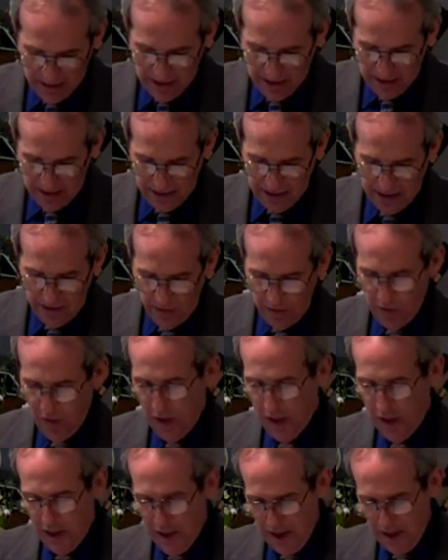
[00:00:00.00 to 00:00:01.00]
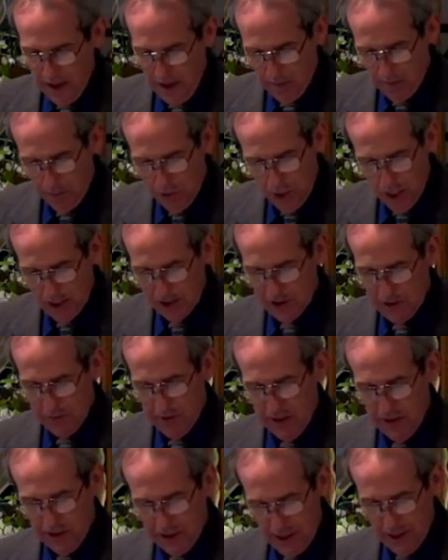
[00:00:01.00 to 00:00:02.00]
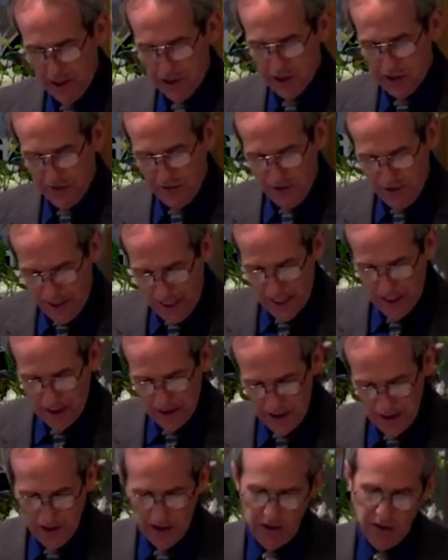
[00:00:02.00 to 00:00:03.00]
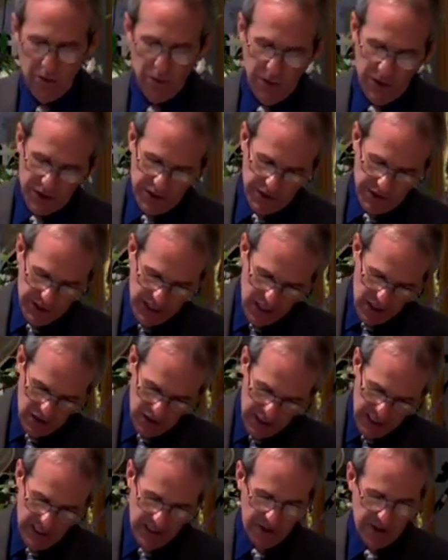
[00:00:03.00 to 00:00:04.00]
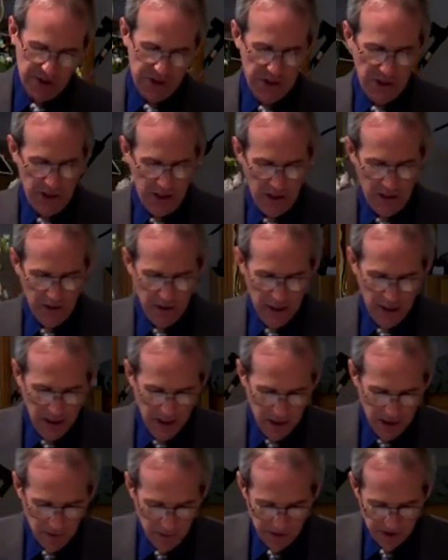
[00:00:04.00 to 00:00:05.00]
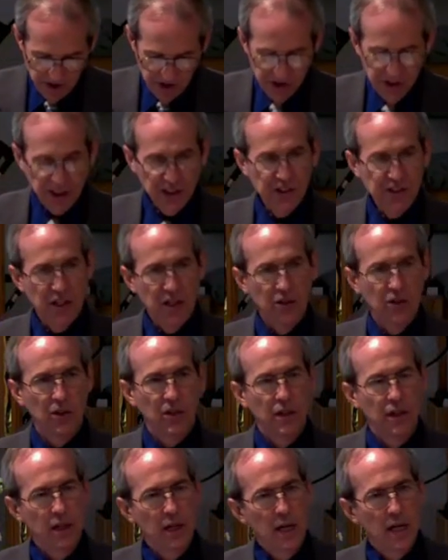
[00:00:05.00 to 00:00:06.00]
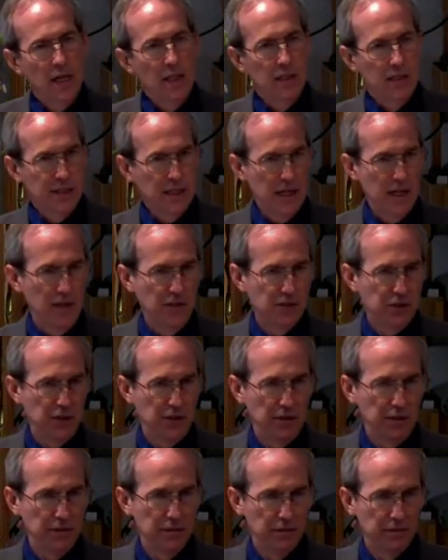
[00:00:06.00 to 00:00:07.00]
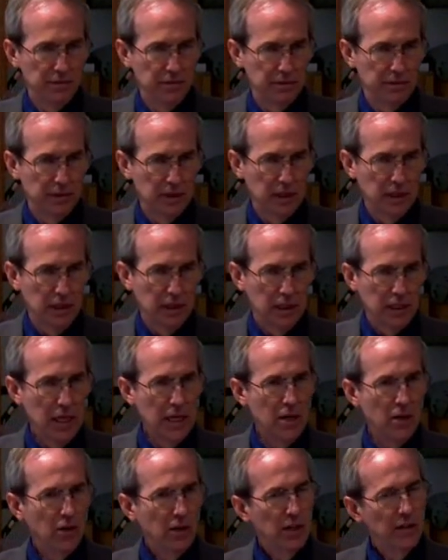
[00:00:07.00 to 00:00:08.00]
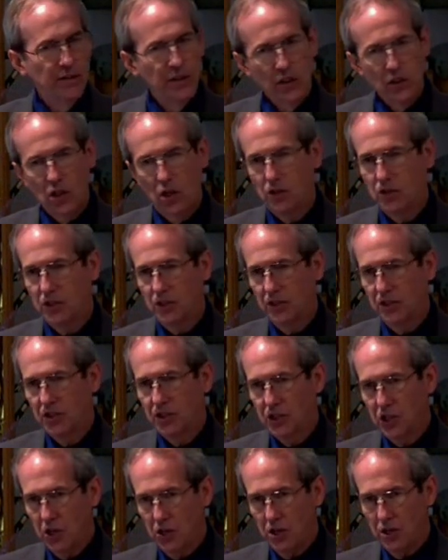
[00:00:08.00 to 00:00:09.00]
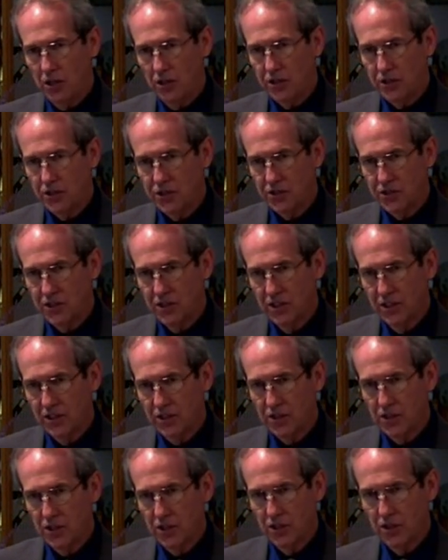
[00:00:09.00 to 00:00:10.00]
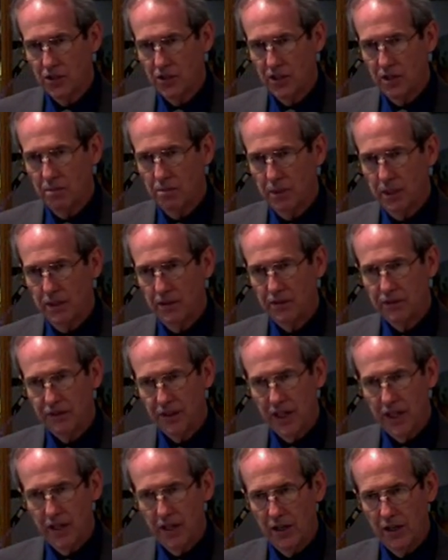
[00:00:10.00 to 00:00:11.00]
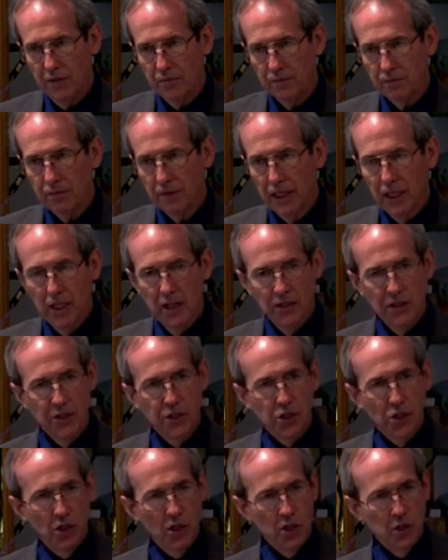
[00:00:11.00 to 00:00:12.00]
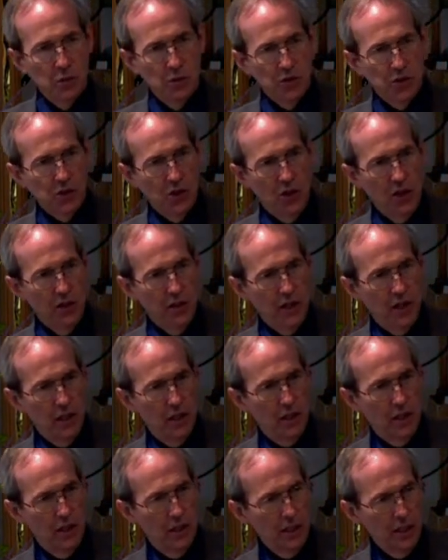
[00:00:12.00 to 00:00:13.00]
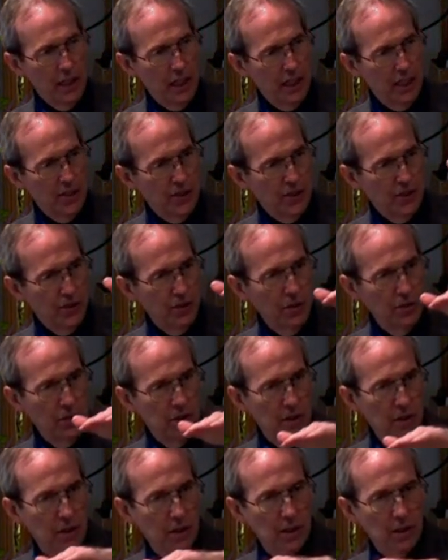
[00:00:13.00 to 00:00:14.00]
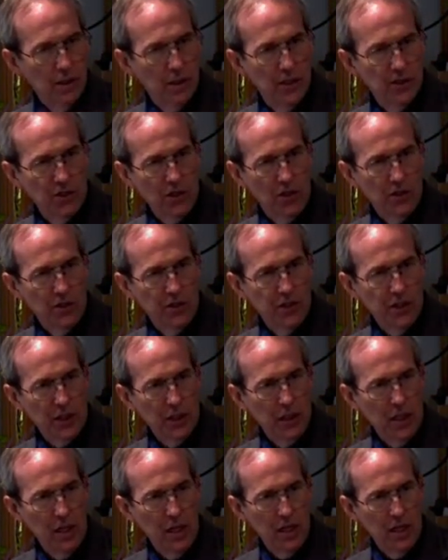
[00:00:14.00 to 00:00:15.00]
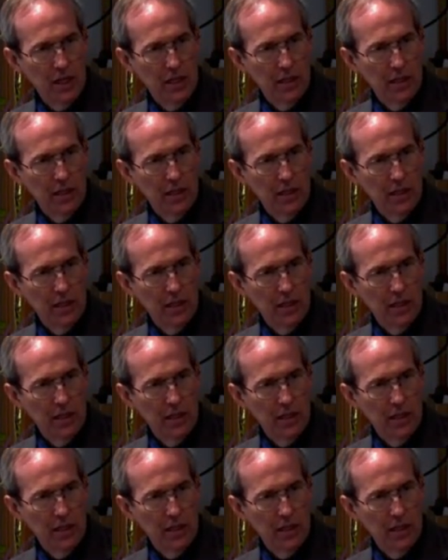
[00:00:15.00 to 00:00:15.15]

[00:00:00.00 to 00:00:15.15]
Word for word: the uh, approximate deaths for that year, which is now last year, was 609,000. Now, if you go to the charts, so you know that I'm being fair, the charts will show you that lung cancer is on the decline.